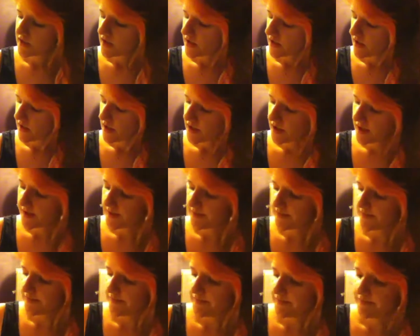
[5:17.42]

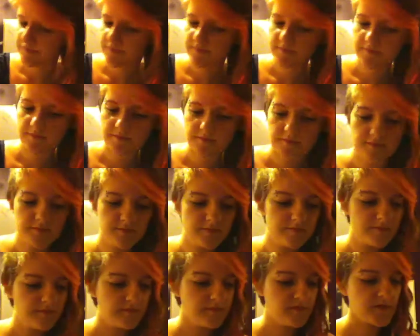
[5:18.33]
I
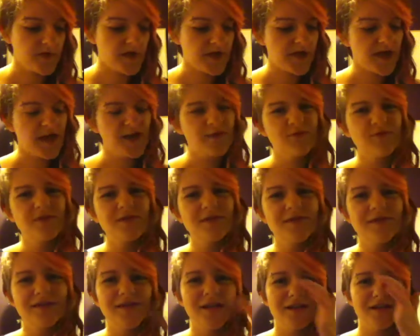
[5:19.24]
wouldn't
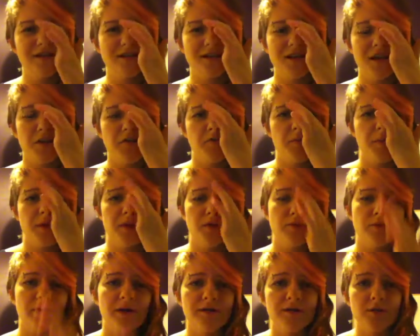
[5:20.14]
say that I've been
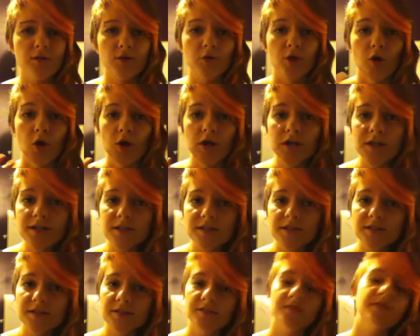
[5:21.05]
around the
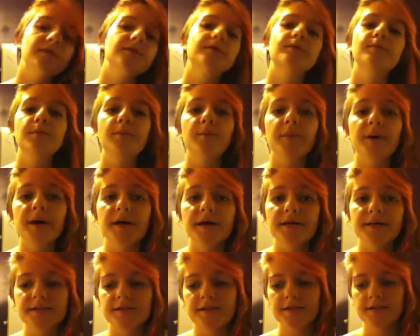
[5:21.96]
longest,
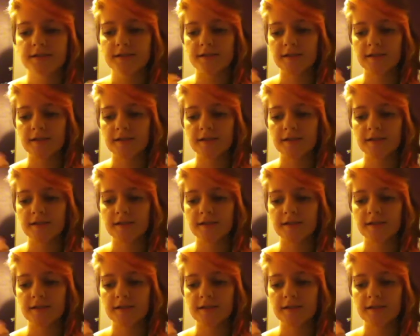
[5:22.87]
but